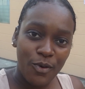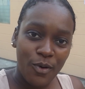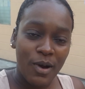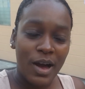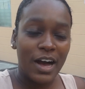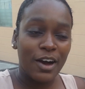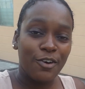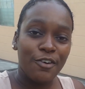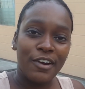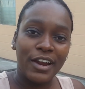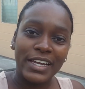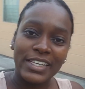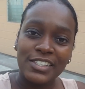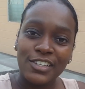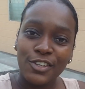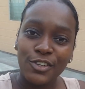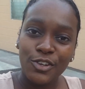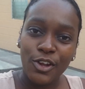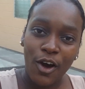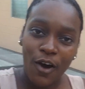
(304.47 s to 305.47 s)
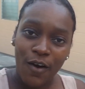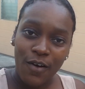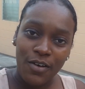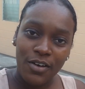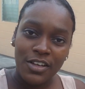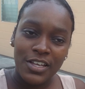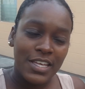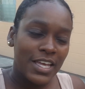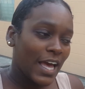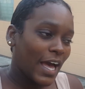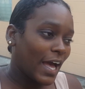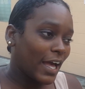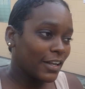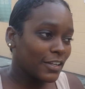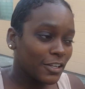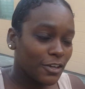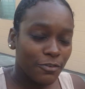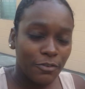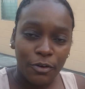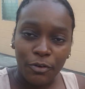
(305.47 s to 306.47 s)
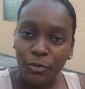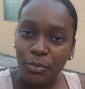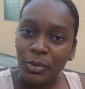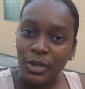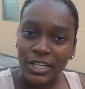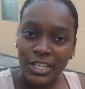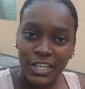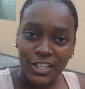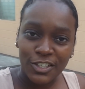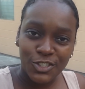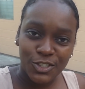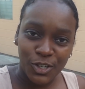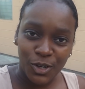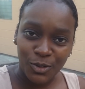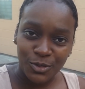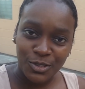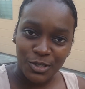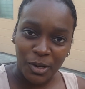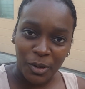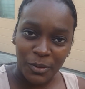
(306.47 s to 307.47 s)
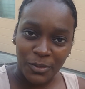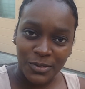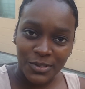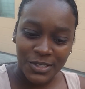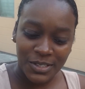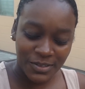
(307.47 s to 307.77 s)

I will write it down and give everybody a shout out.